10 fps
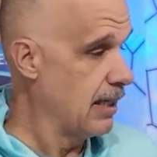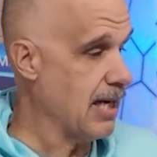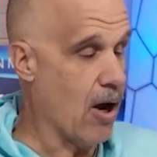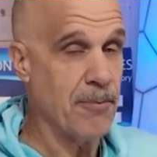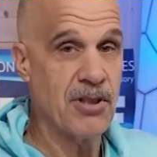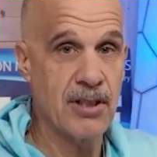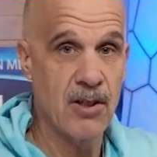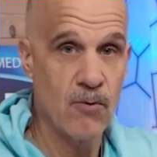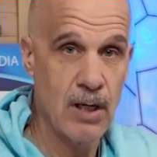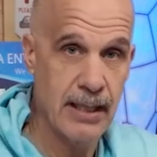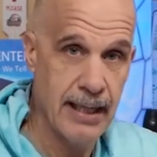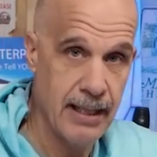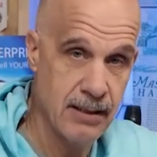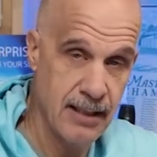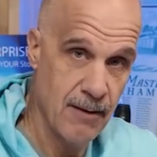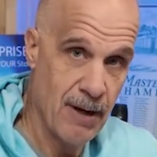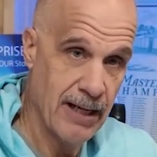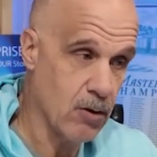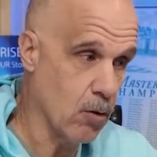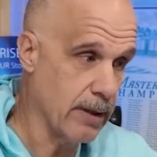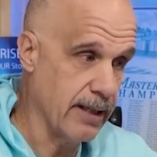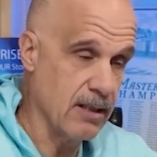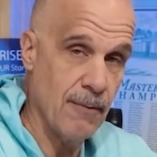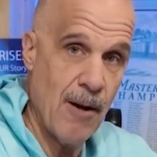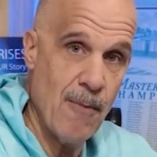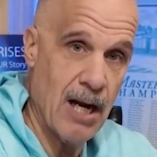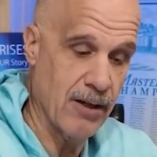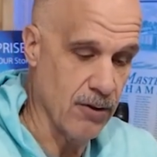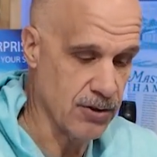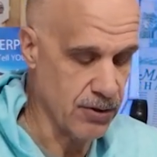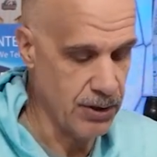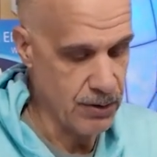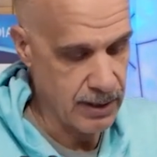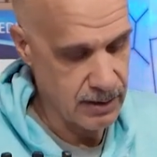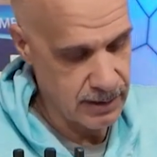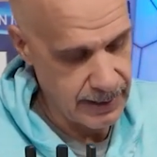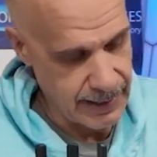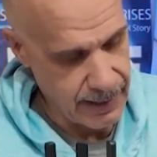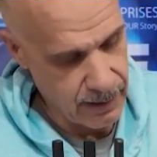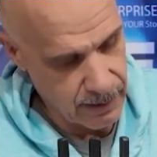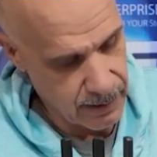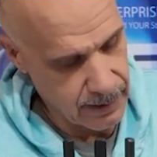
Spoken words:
Now I'm just going to run an HDMI cord into my monitor so you can see